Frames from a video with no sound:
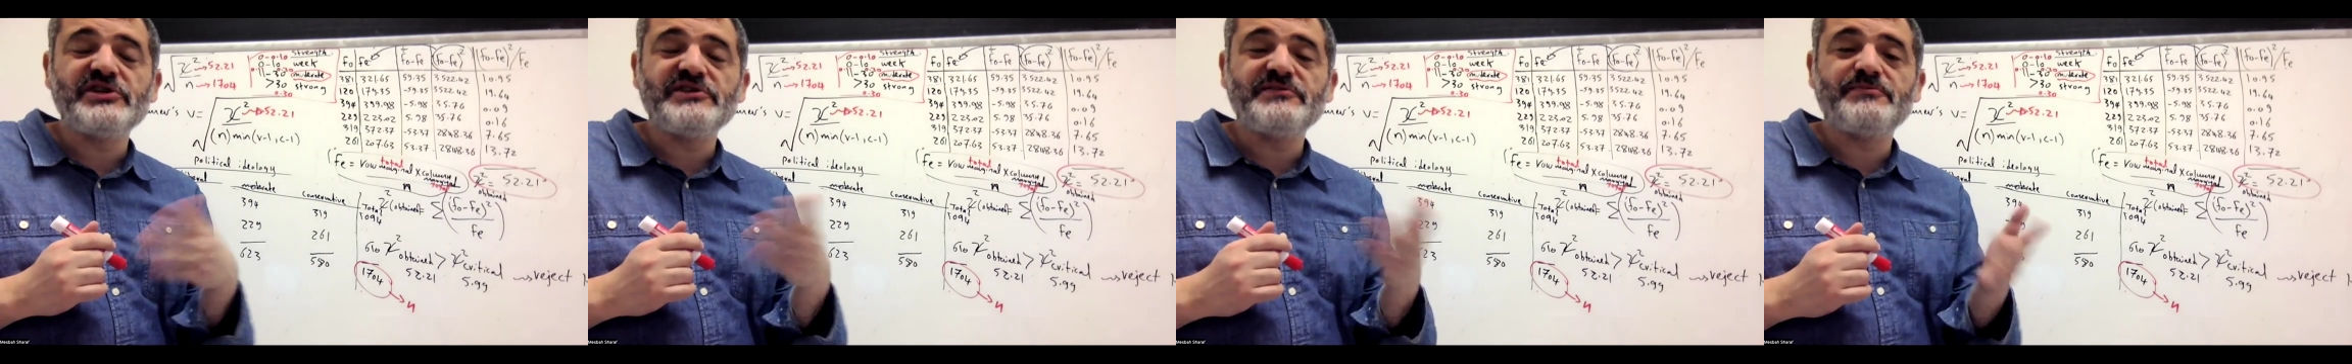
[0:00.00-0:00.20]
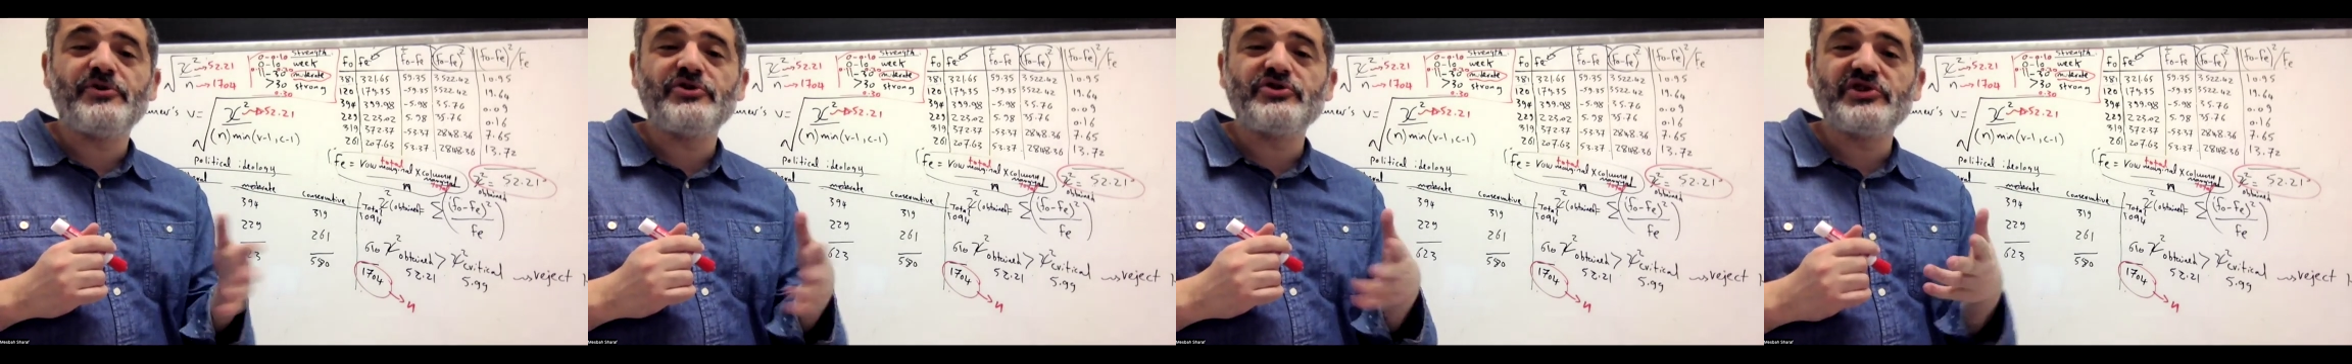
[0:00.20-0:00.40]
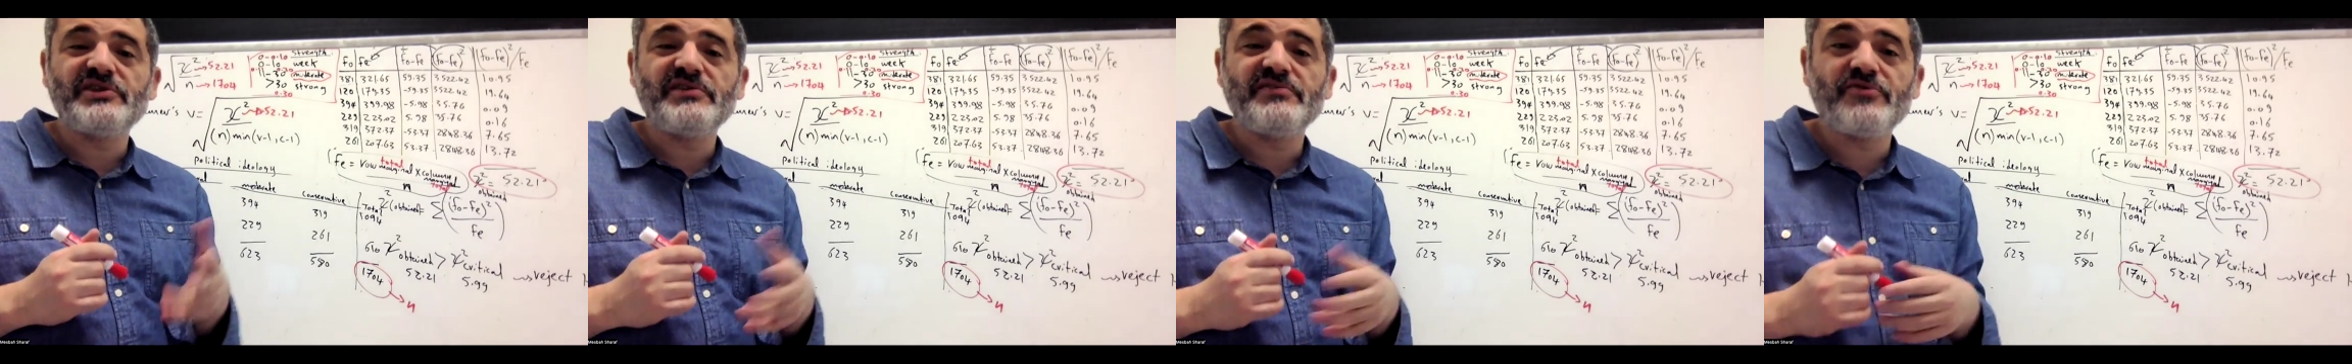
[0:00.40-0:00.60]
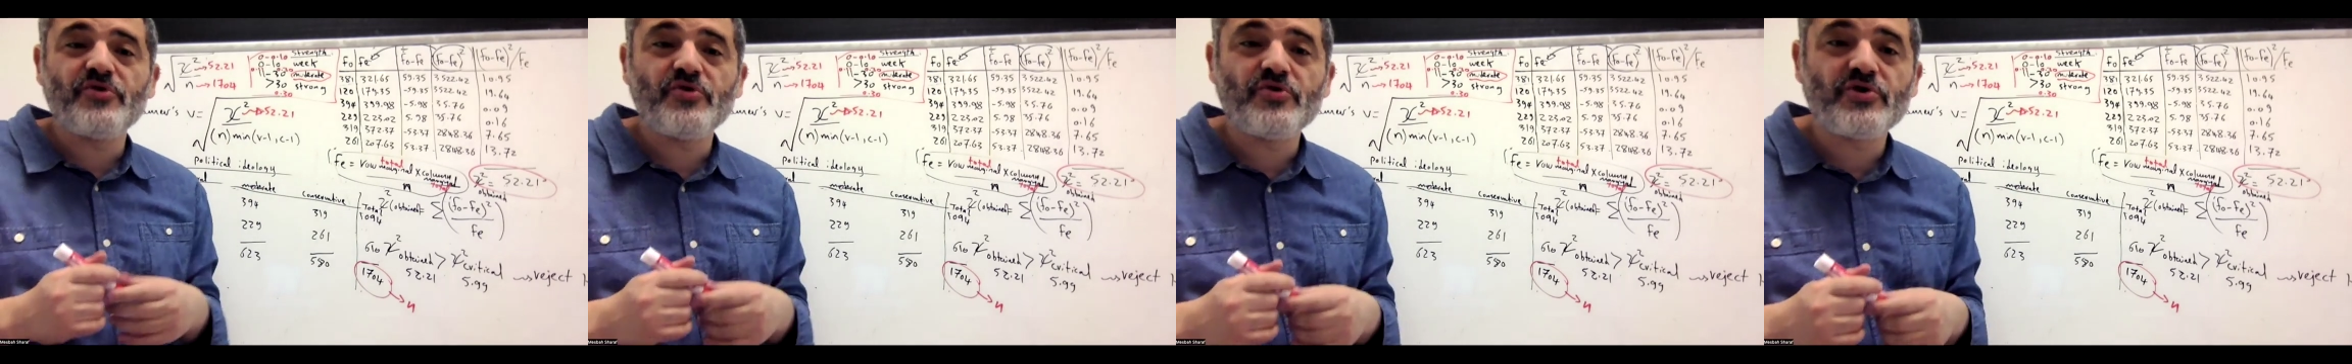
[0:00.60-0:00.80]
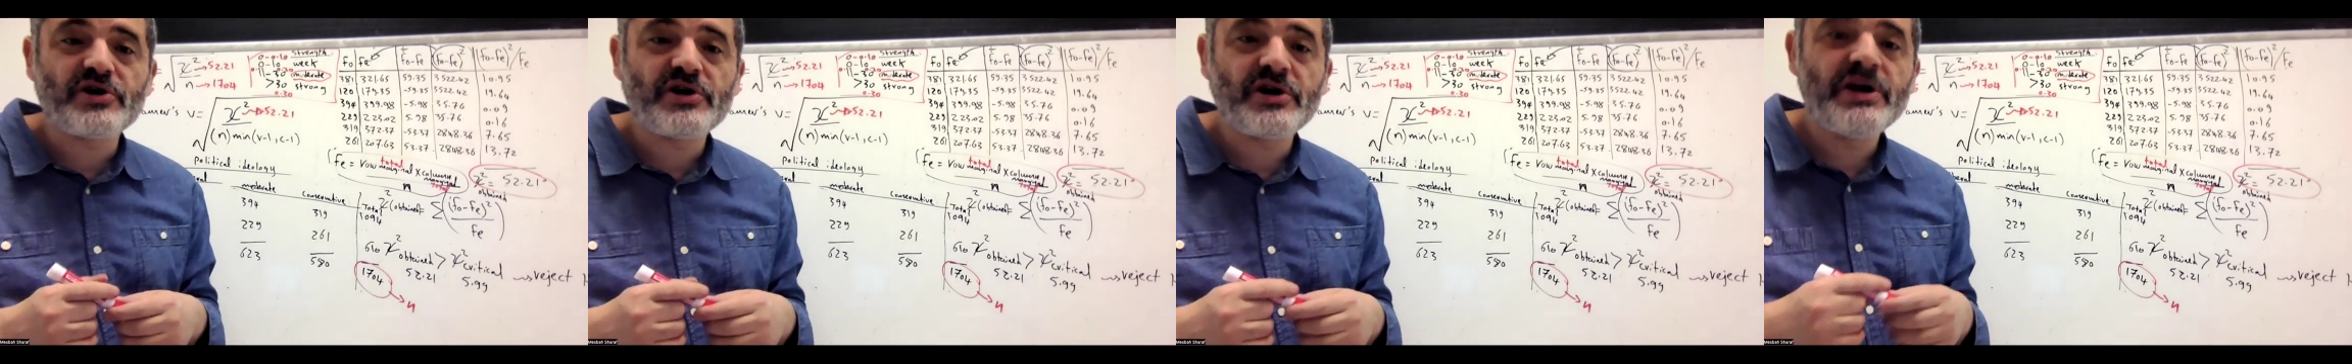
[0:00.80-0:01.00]
is positive
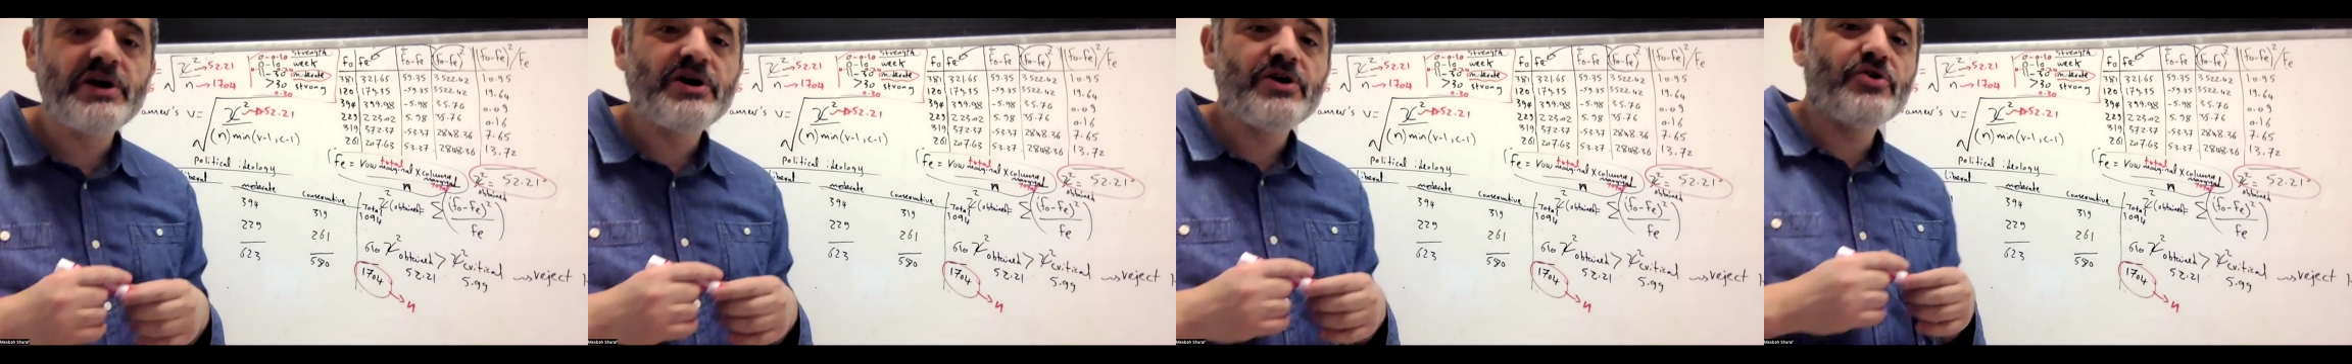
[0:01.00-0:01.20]
or